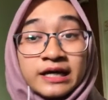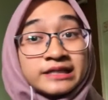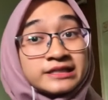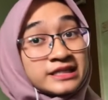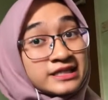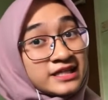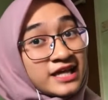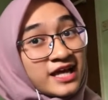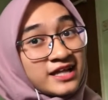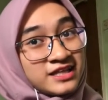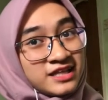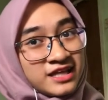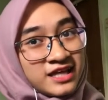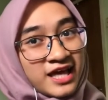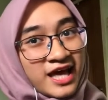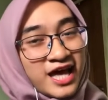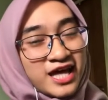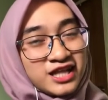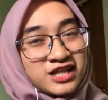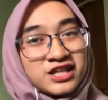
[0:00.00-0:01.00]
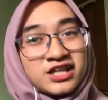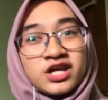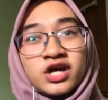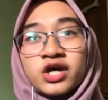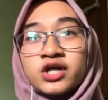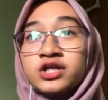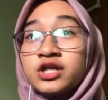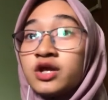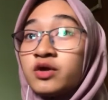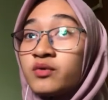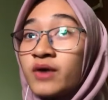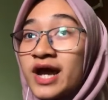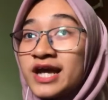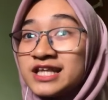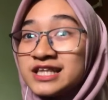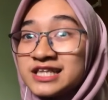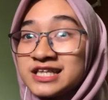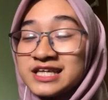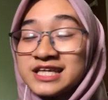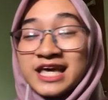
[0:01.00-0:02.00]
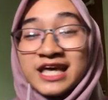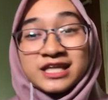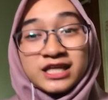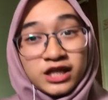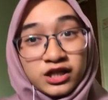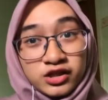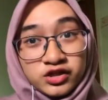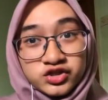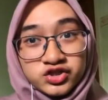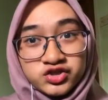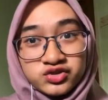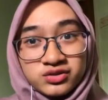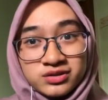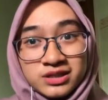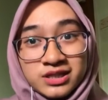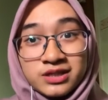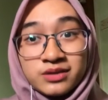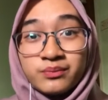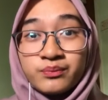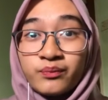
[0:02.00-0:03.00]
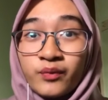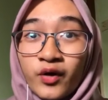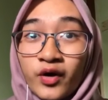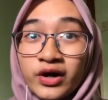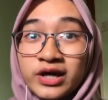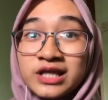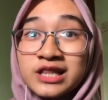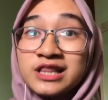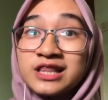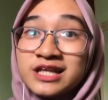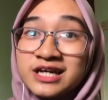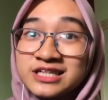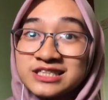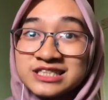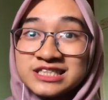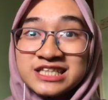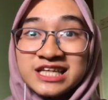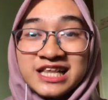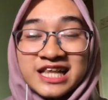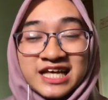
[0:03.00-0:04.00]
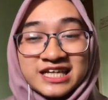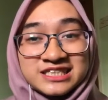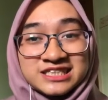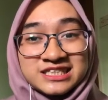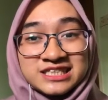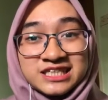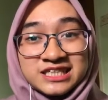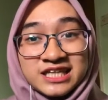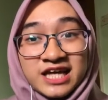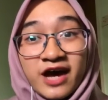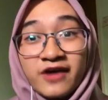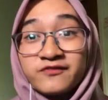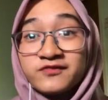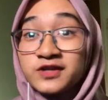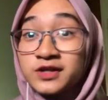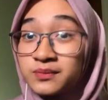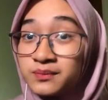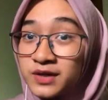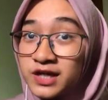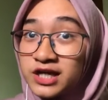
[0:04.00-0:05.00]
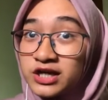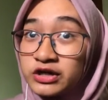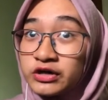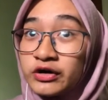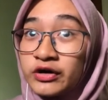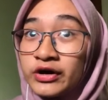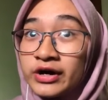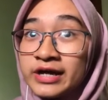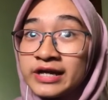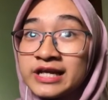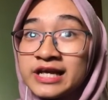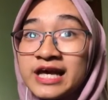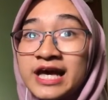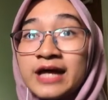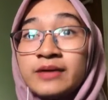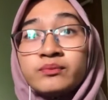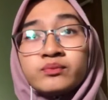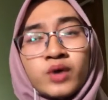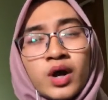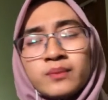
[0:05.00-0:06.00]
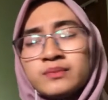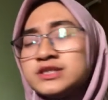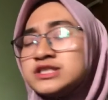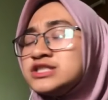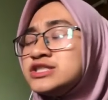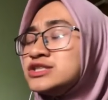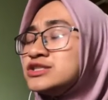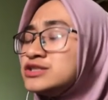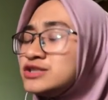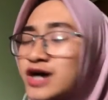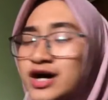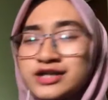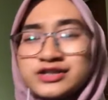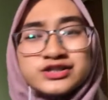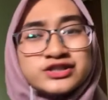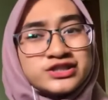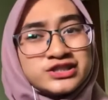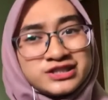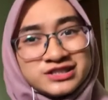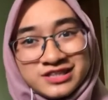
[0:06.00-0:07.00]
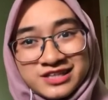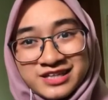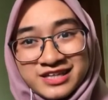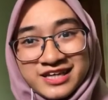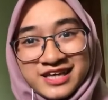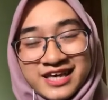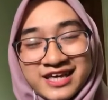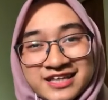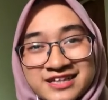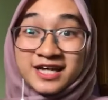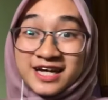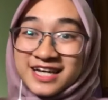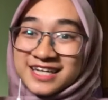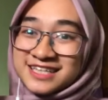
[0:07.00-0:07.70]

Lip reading: then at the end, the writer can illustrate that the boy learns the lesson after being caught and promises not to steal again.